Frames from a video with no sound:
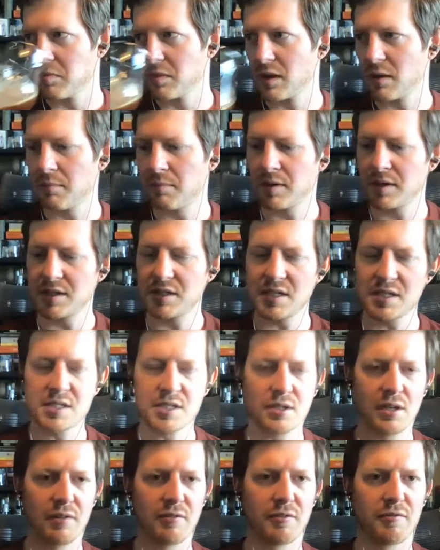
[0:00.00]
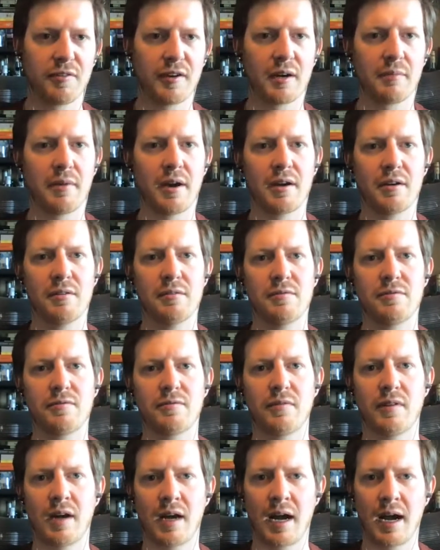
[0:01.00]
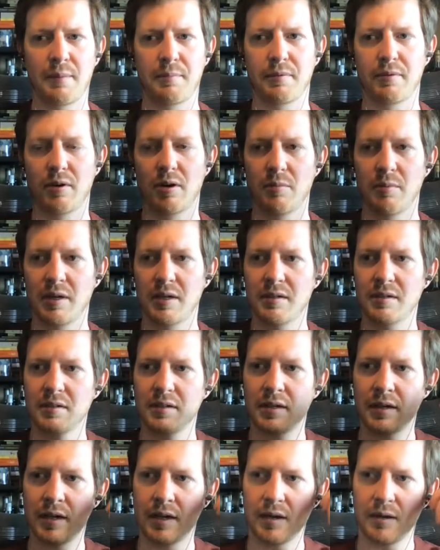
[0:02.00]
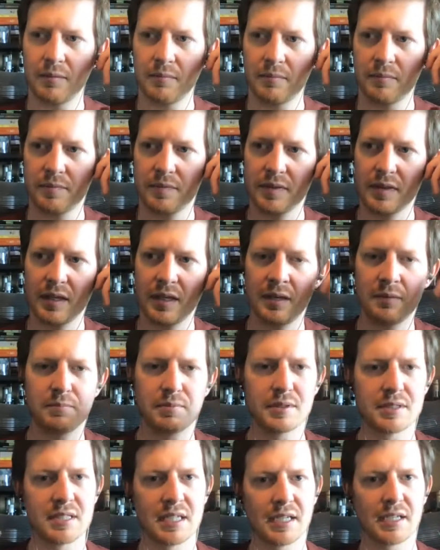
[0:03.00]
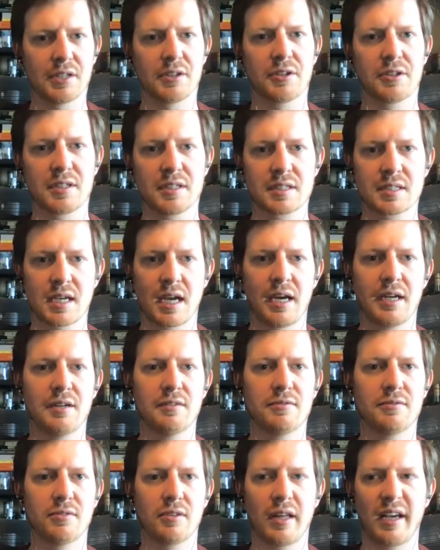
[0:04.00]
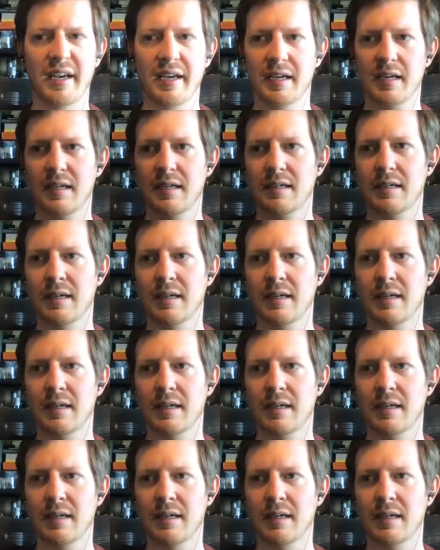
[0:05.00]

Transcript: But it does still have a fair amount of hop aroma. In particular, it's kind of like